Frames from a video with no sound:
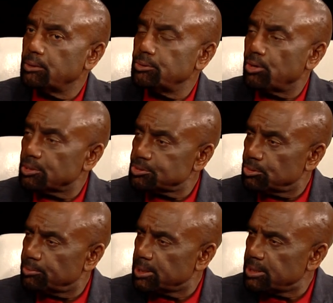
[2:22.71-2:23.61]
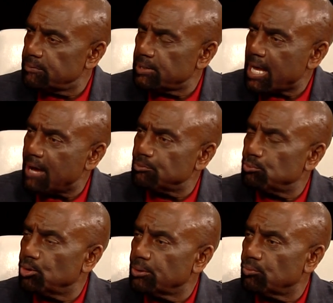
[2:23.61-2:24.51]
Do you also believe in having
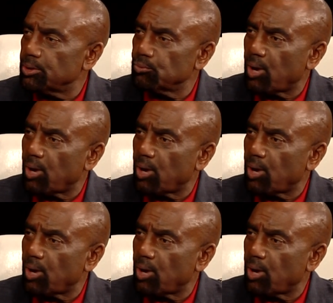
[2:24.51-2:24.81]
more than one